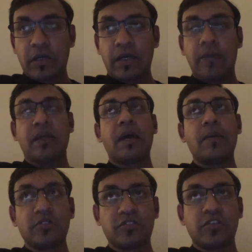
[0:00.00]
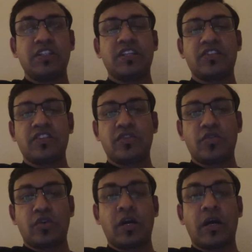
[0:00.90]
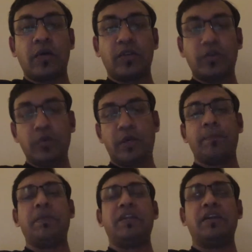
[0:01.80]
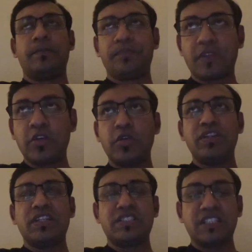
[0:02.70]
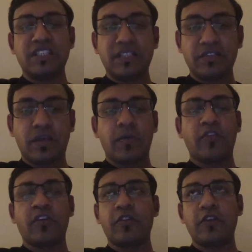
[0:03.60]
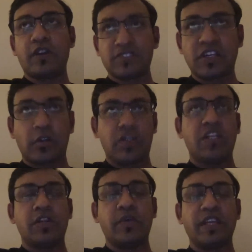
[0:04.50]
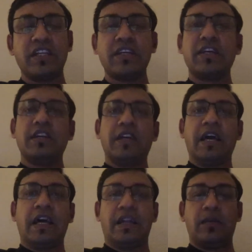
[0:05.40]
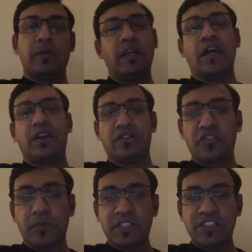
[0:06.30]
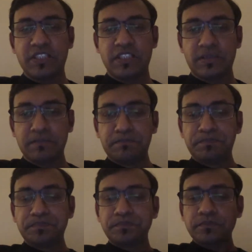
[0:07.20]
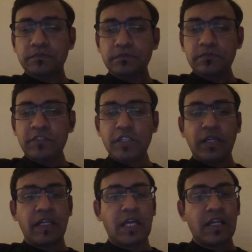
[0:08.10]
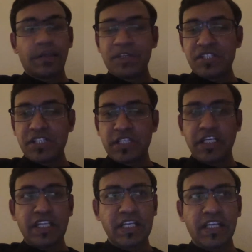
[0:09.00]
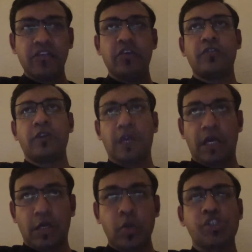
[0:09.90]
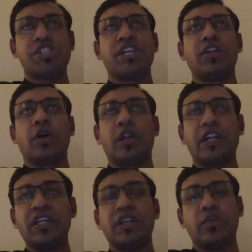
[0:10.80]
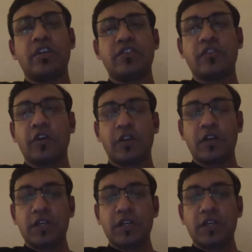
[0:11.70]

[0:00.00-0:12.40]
and I'm also interested to know how you have been doing the trading, if some of our viewers are already doing it, and we learn from each other. And I'll appreciate any kind of question or any request for